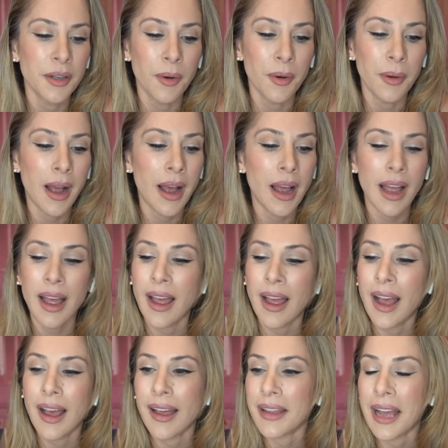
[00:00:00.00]
you know I
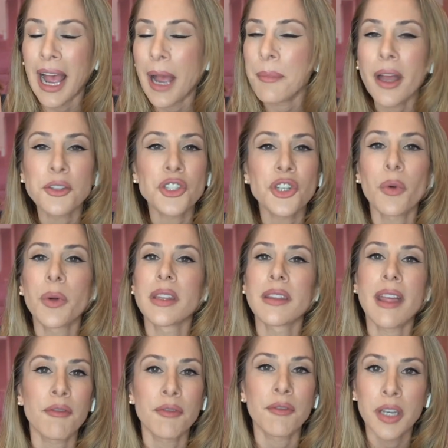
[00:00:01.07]
I'm not showing
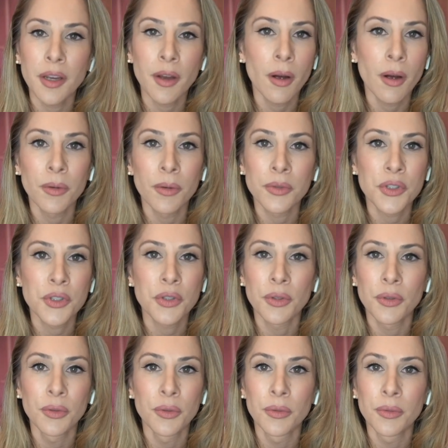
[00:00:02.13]
that video
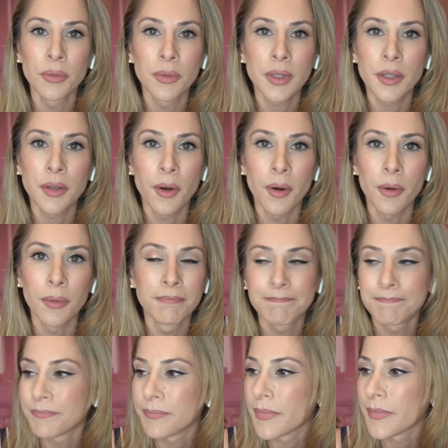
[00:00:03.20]
to you know
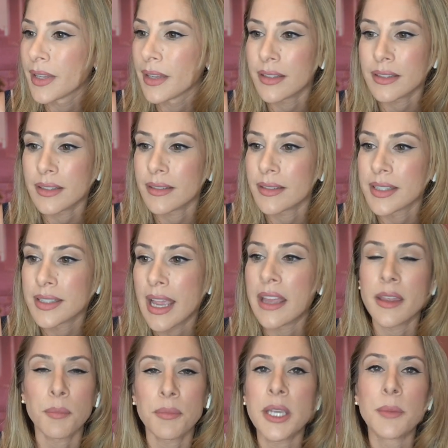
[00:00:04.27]

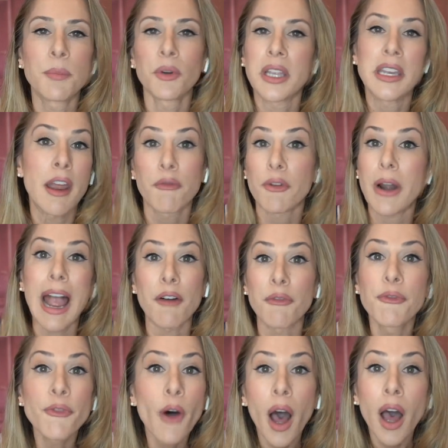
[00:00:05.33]
say that people can never have
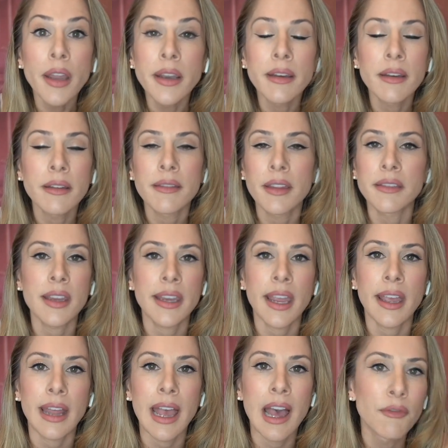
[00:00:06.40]
fun, that they
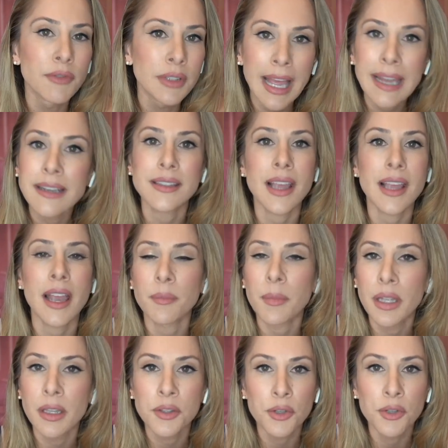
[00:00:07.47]
can't have light
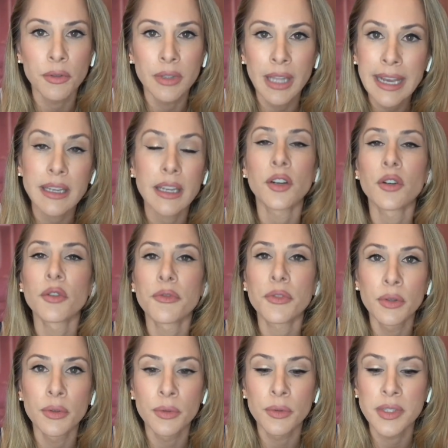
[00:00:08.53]
segments or light
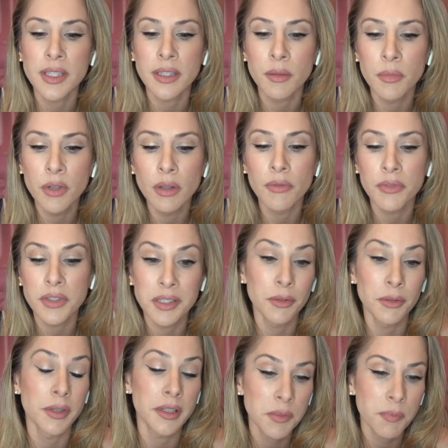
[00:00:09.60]
interviews in the middle of a
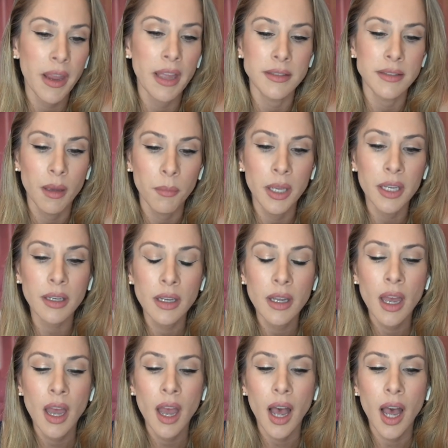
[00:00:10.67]
serious pandemic.
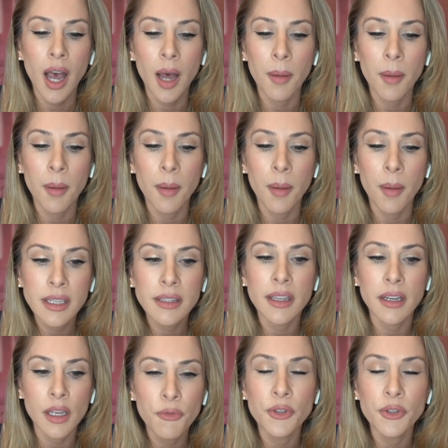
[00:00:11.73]
Um, I think
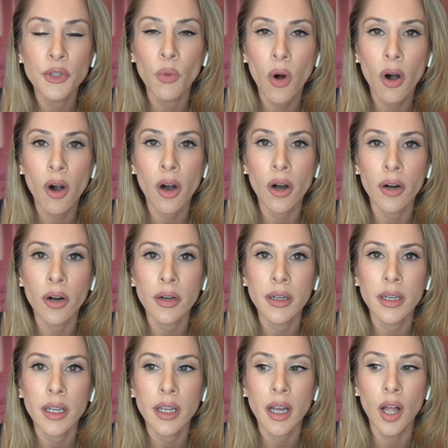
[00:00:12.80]
that if you are
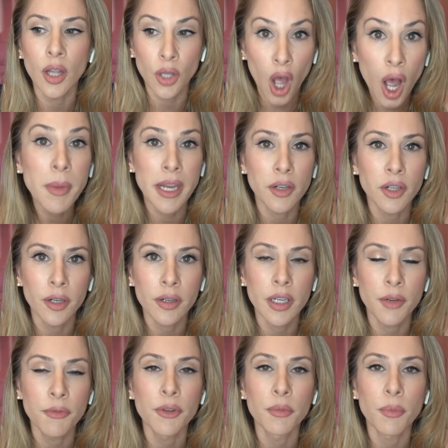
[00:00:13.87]
a lawmaker,
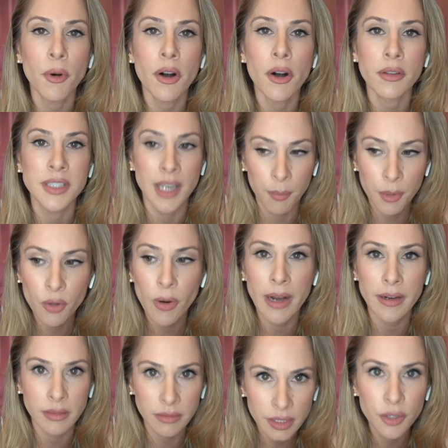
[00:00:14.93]
if you're part of
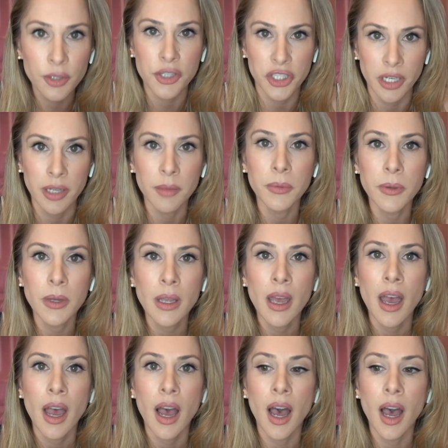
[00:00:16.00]
Democratic leadership,
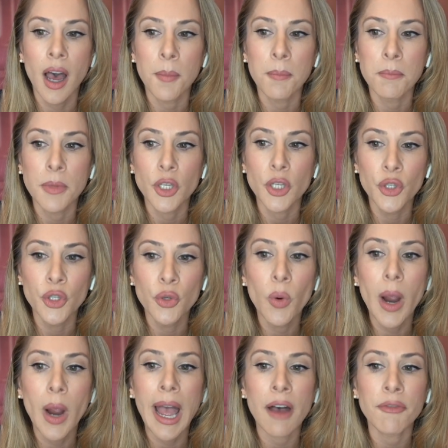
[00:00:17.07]
um,
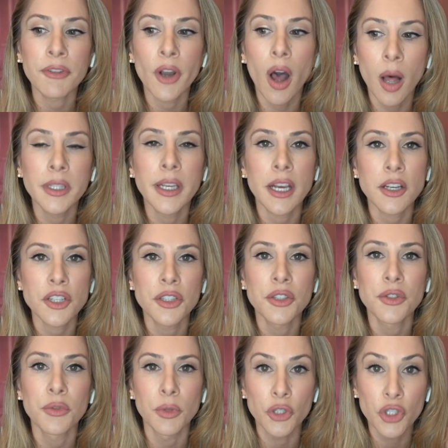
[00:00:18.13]
you have an obligation
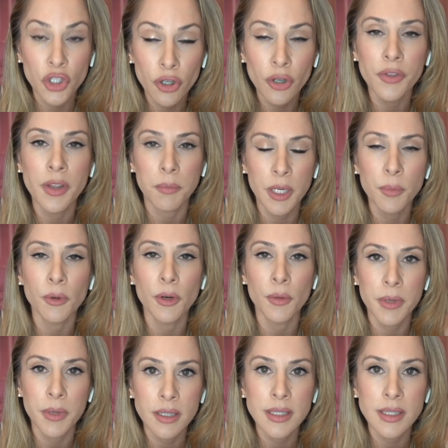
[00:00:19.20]
to ensure that people are
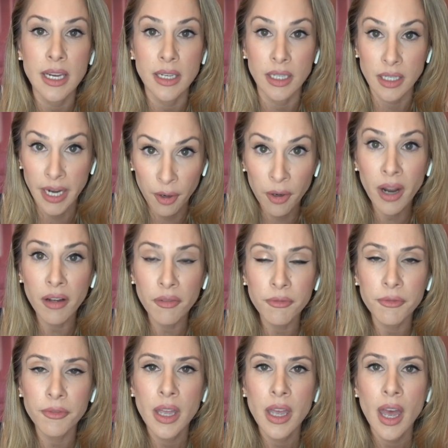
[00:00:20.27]
being taken care of.
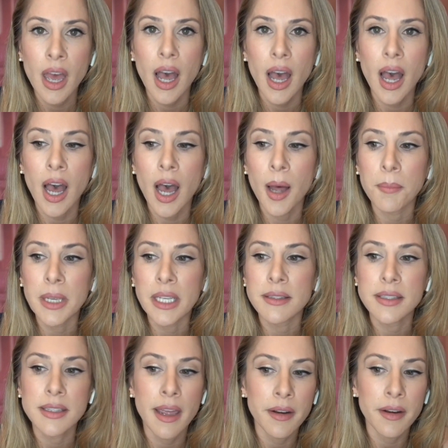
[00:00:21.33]
Um,
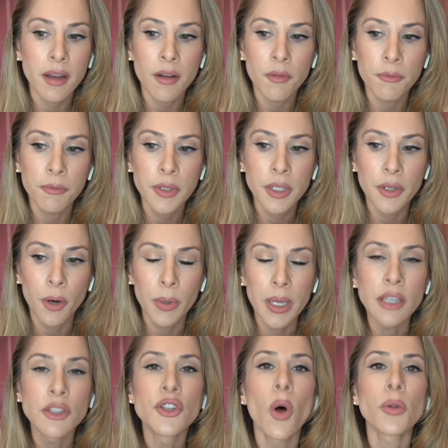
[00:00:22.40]
instead of you know
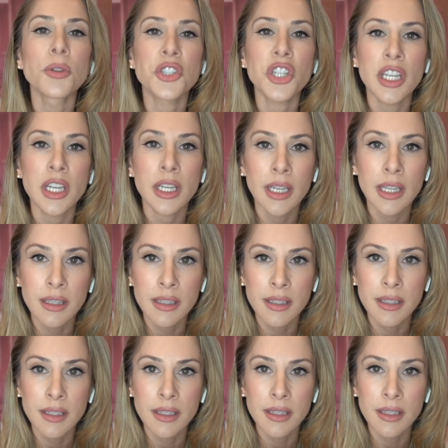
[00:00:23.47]
indulging in
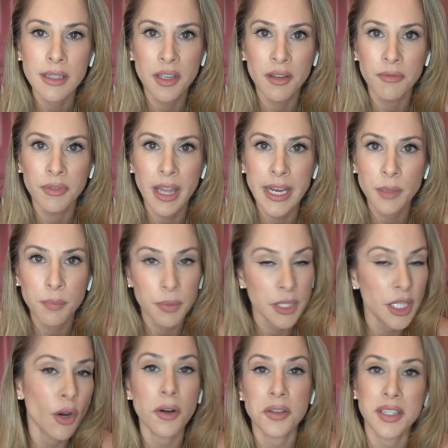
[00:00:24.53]
these types of like
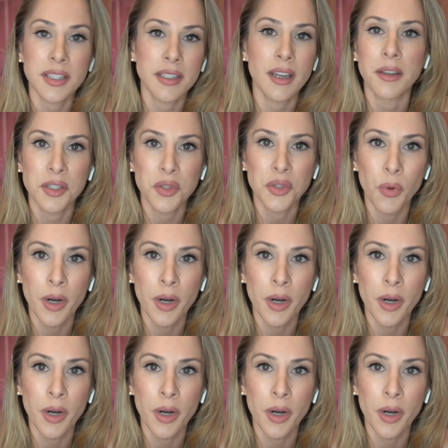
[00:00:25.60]
PR stunts